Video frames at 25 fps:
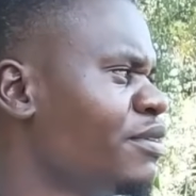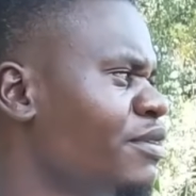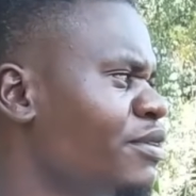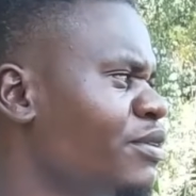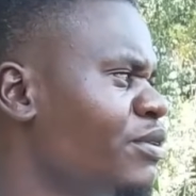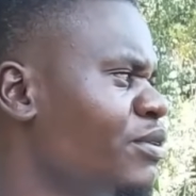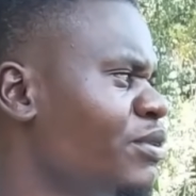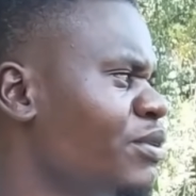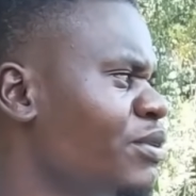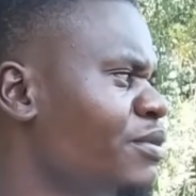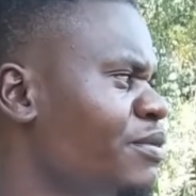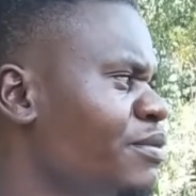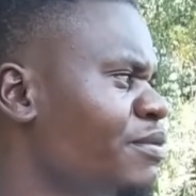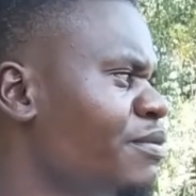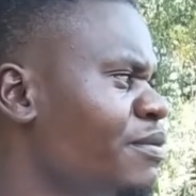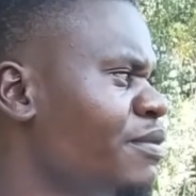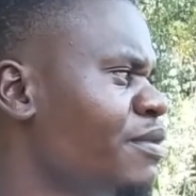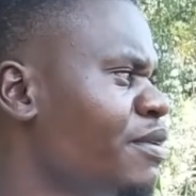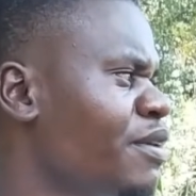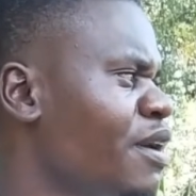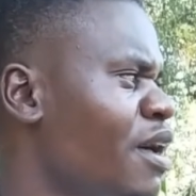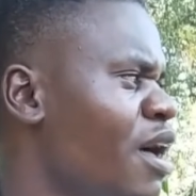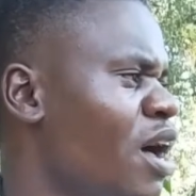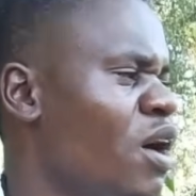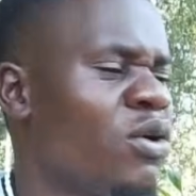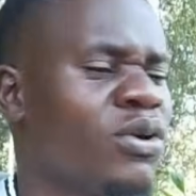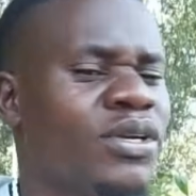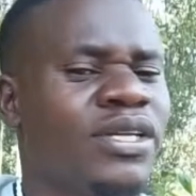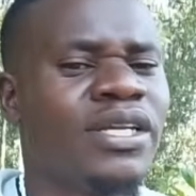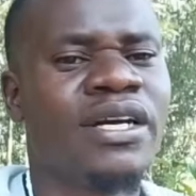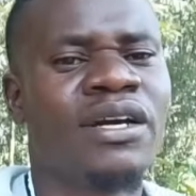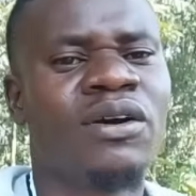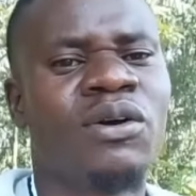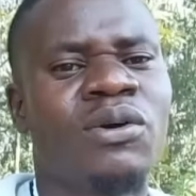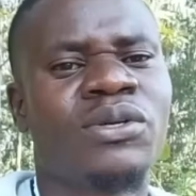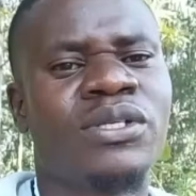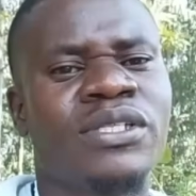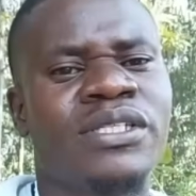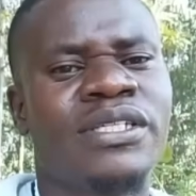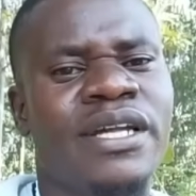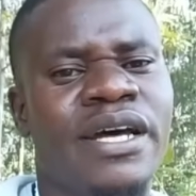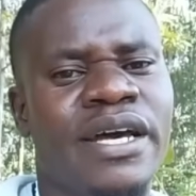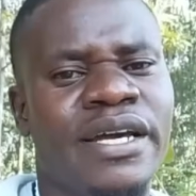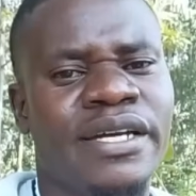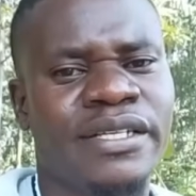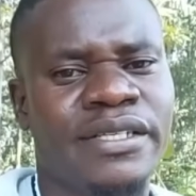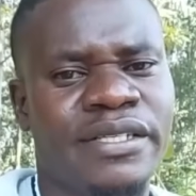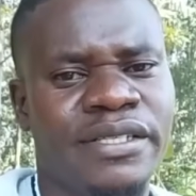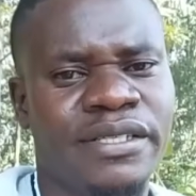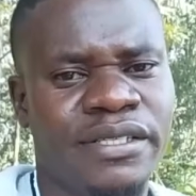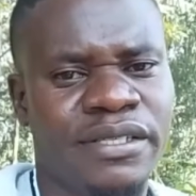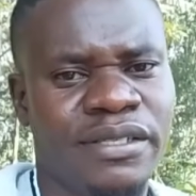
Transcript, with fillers: You know, how the horse died.